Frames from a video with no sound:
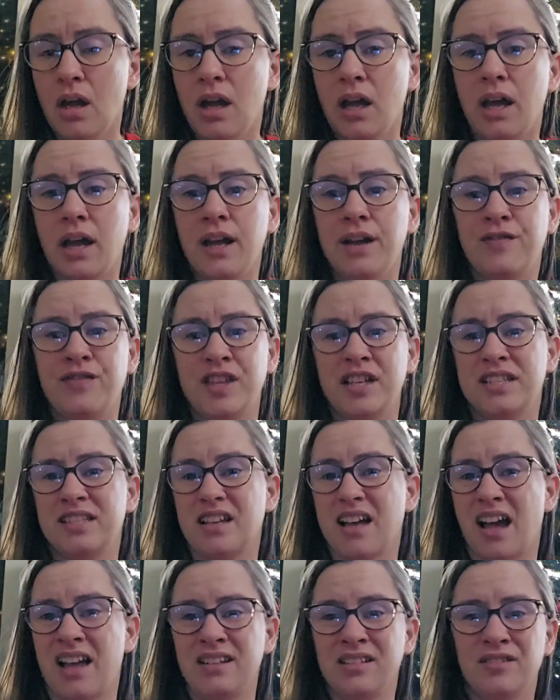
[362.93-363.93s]
if this
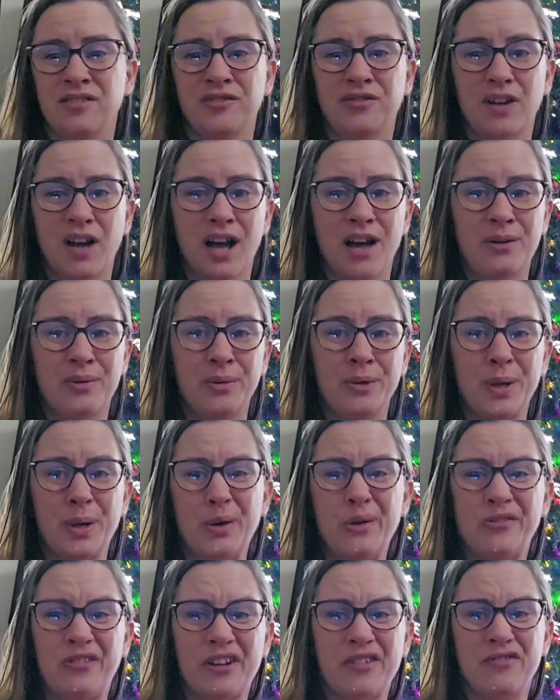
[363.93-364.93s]
kind of, I don't
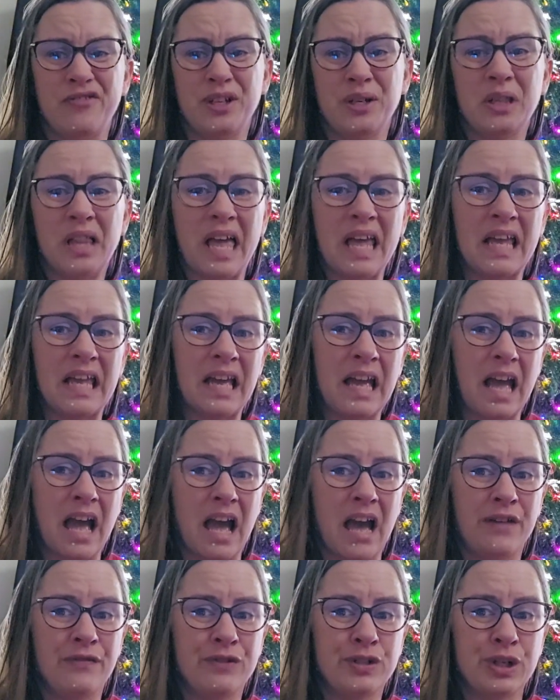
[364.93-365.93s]
know, if I feel like it
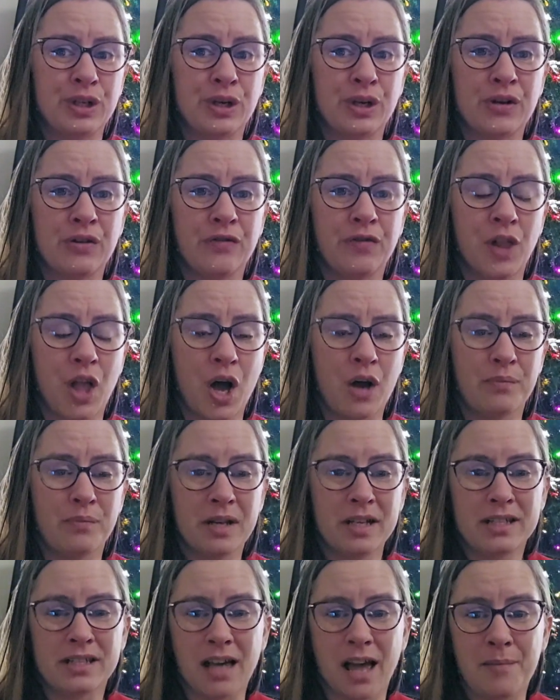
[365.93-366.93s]
after
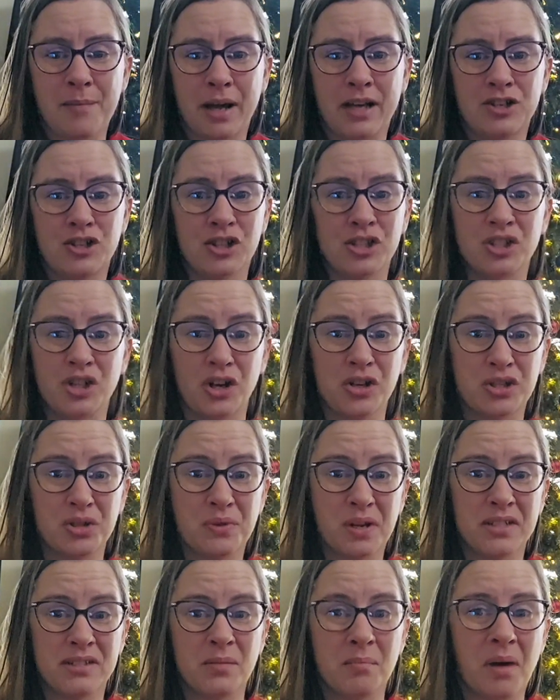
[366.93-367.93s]
Vlogmas, I might just start
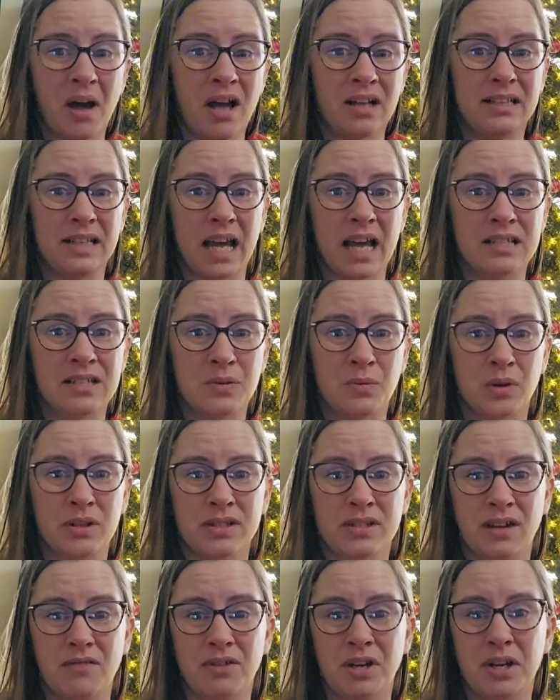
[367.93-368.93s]
doing some podcasts
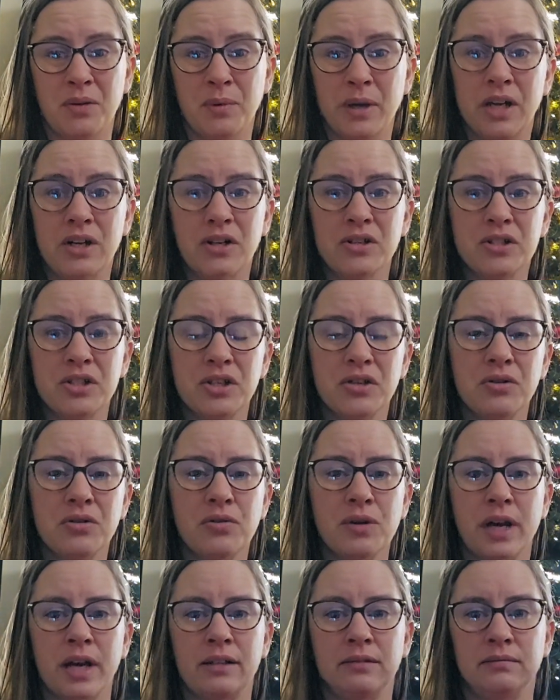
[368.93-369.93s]
once every week or two,
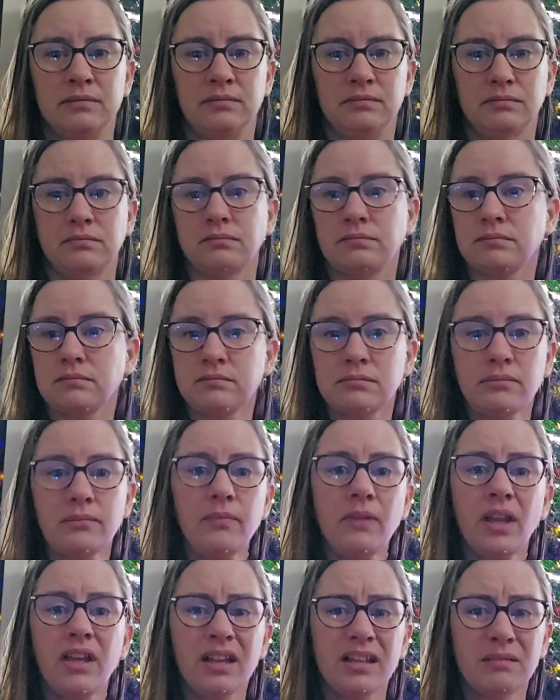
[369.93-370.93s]
and
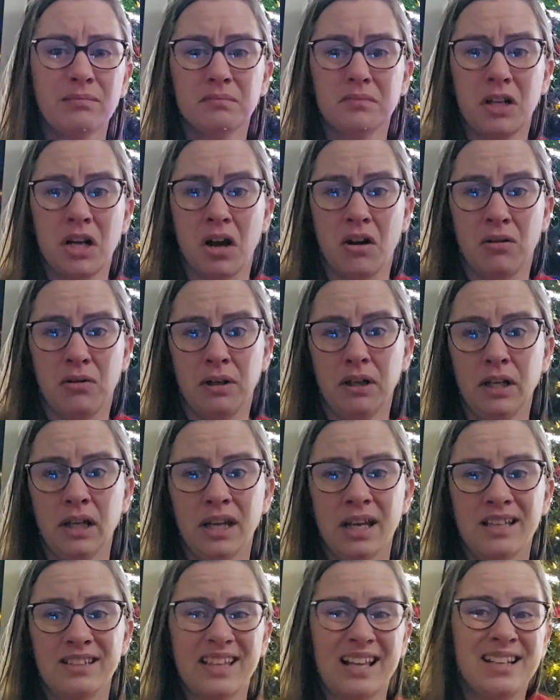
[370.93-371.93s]
you know,
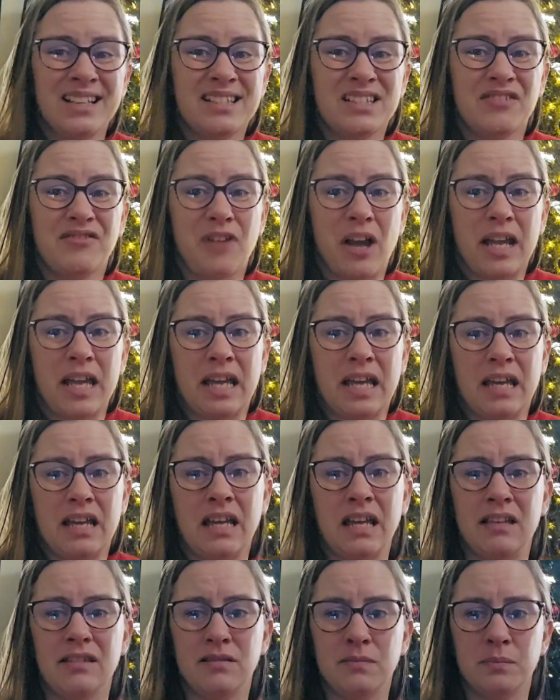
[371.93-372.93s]
that is if I get
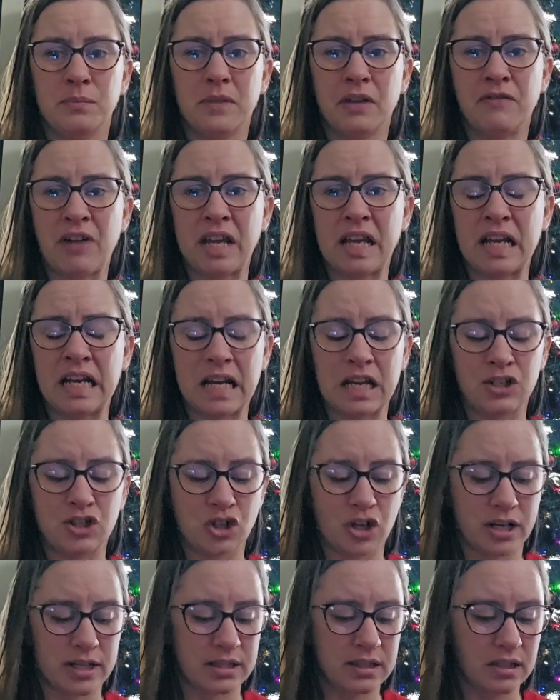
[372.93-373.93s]
an
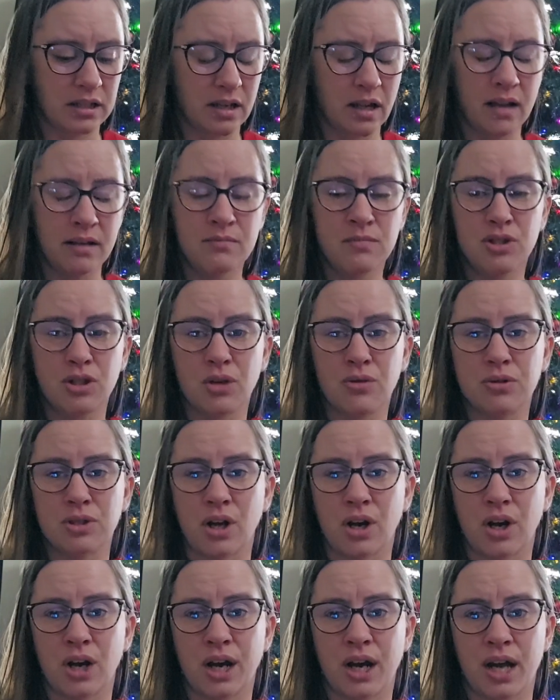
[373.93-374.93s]
interest. I am so
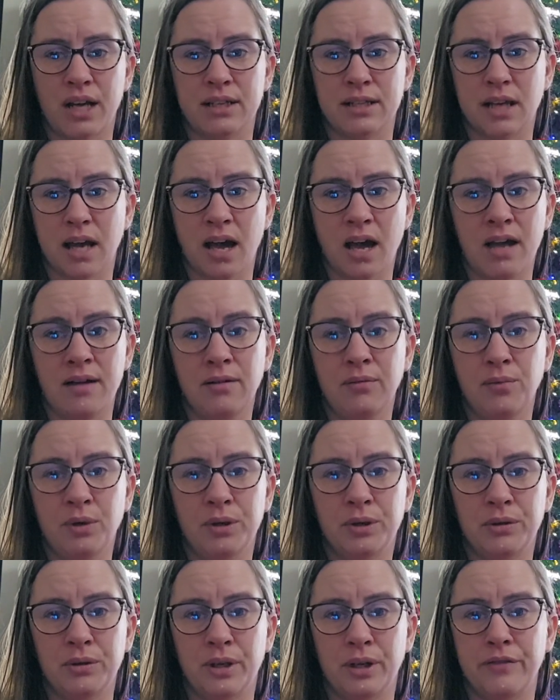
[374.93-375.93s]
sorry, guys. I
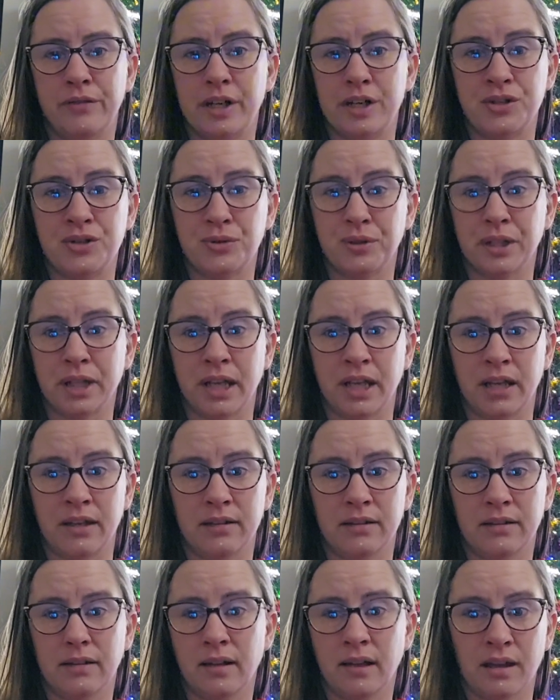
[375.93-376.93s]
will eventually
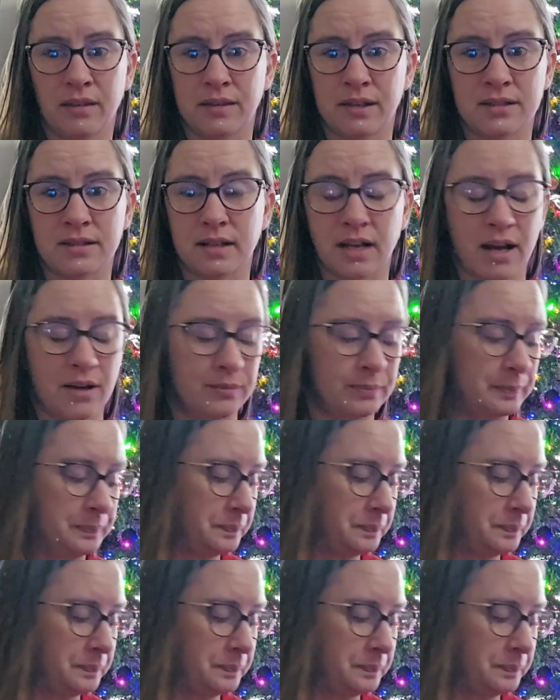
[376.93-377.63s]
get this down,